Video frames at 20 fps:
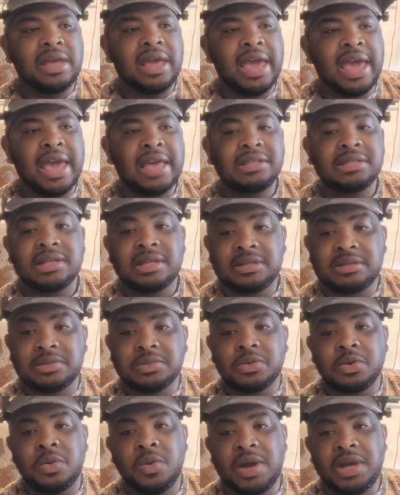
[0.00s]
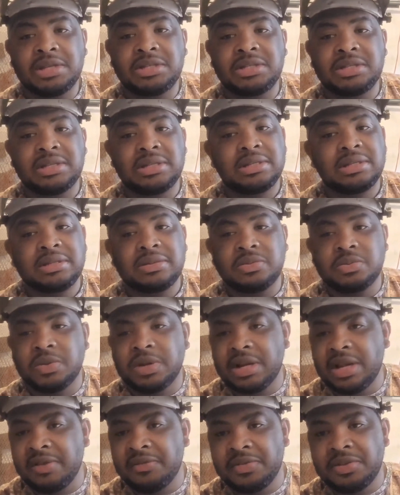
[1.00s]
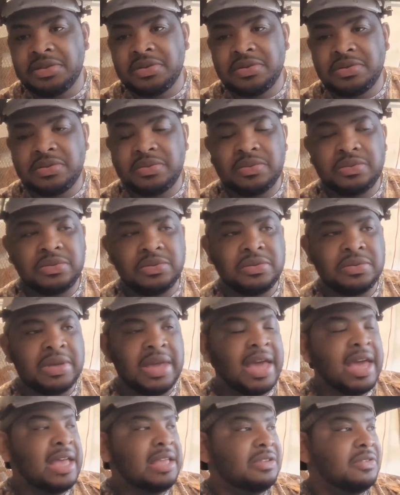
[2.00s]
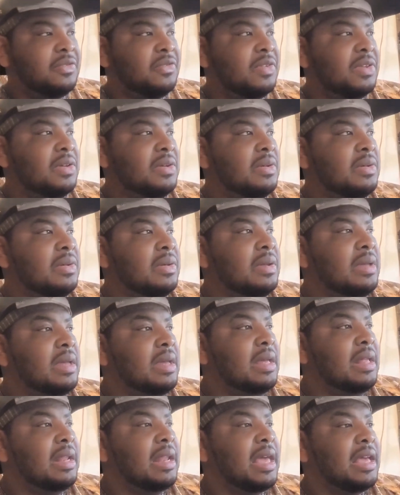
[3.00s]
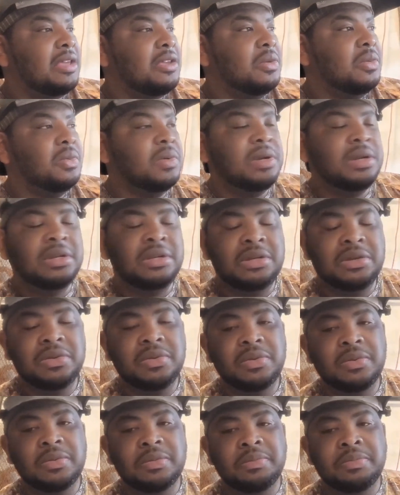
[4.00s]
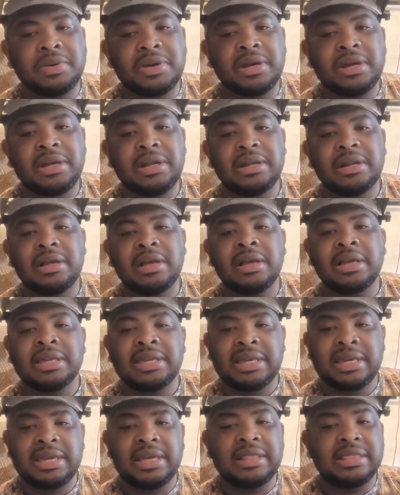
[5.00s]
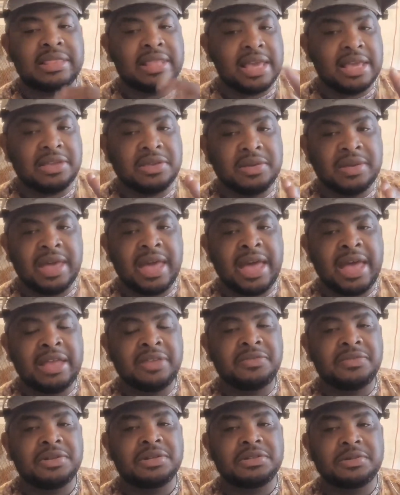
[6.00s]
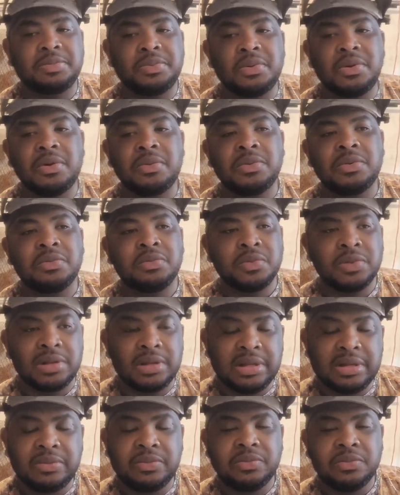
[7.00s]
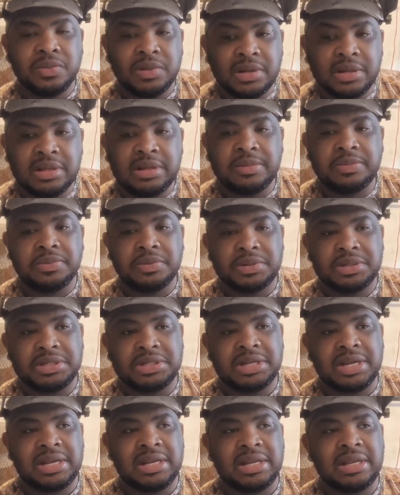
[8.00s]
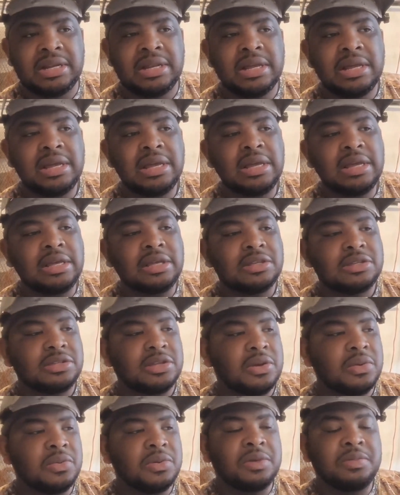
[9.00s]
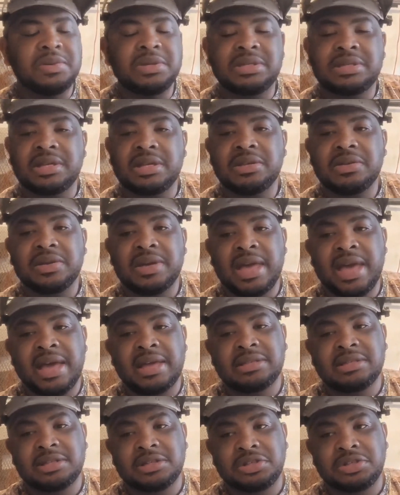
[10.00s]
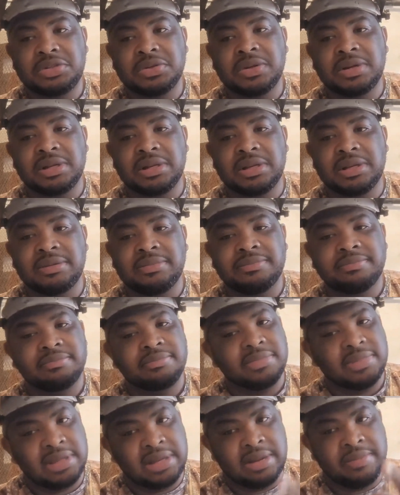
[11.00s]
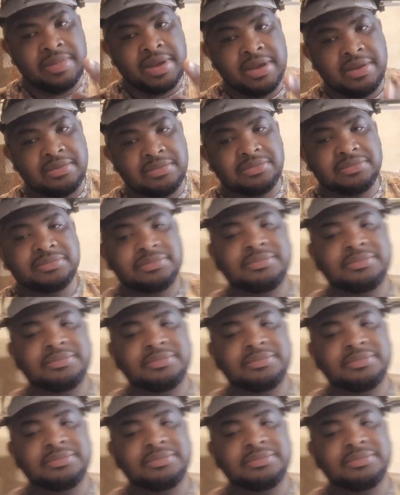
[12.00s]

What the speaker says: Ask us some questions, whatever you guys feel like you want to do. But again, thank you guys for the support. We really appreciate it. So we'll be seeing you guys here shortly, and I'm out.